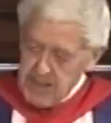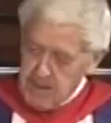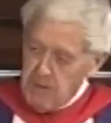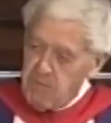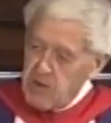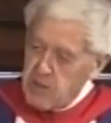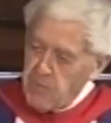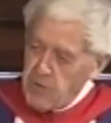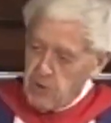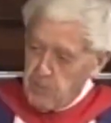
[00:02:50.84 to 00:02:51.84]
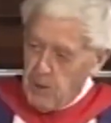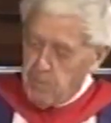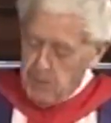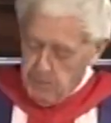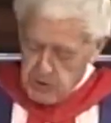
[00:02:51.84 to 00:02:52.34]
can be very difficult when
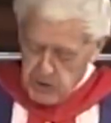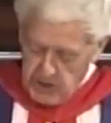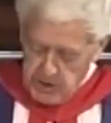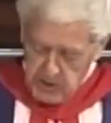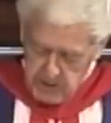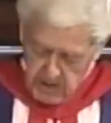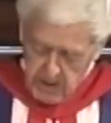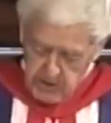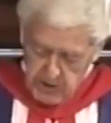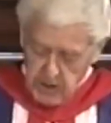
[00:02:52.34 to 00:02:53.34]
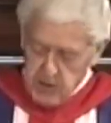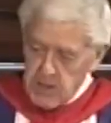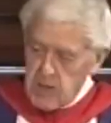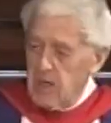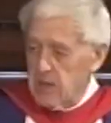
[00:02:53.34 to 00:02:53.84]
people challenge us
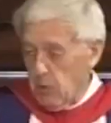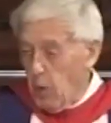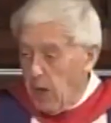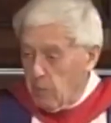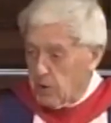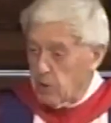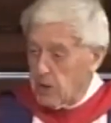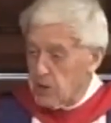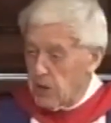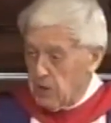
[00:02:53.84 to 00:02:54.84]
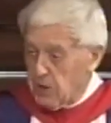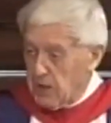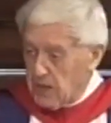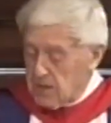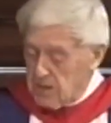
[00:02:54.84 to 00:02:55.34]
as to why we're doing certain
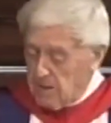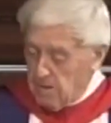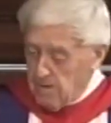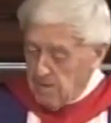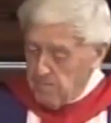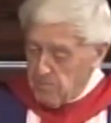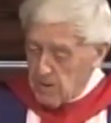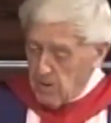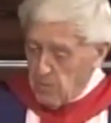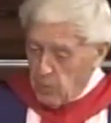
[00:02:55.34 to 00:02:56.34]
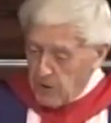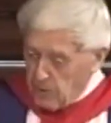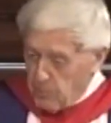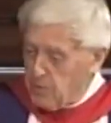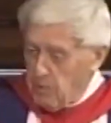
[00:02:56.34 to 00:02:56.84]
things. We don't
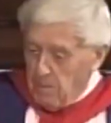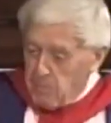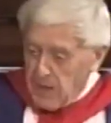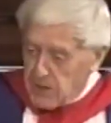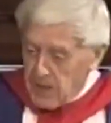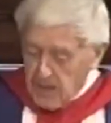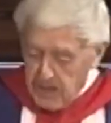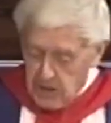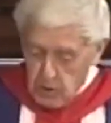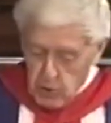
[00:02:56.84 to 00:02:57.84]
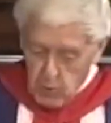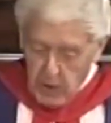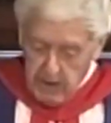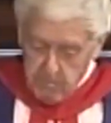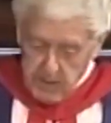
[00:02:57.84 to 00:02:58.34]
want to embrace any new
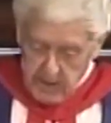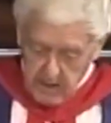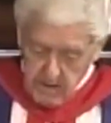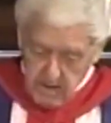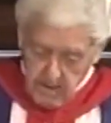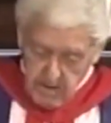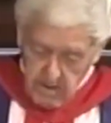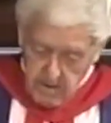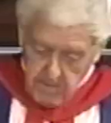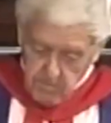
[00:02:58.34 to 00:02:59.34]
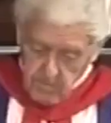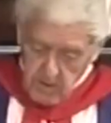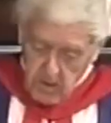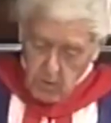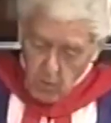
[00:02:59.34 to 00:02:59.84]
way of being.
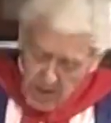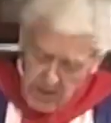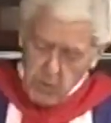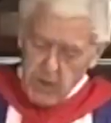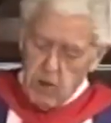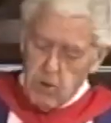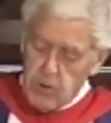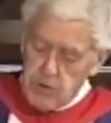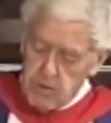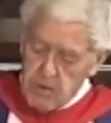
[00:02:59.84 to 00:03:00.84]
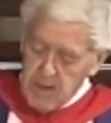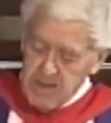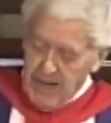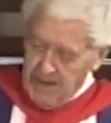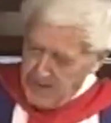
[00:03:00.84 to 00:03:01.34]
Why do we hold on to
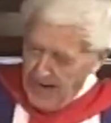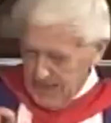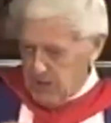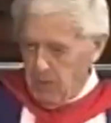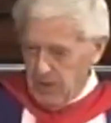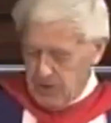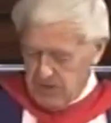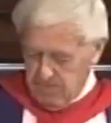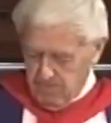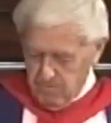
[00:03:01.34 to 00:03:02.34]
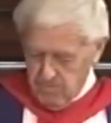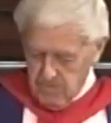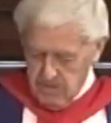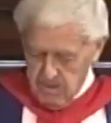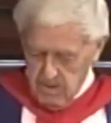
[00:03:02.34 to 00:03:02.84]
our dark spots,
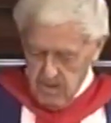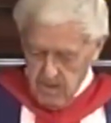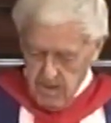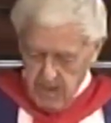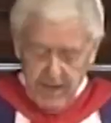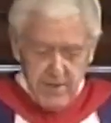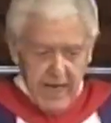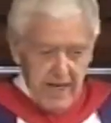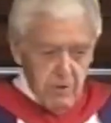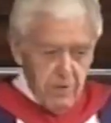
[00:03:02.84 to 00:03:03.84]
our tangled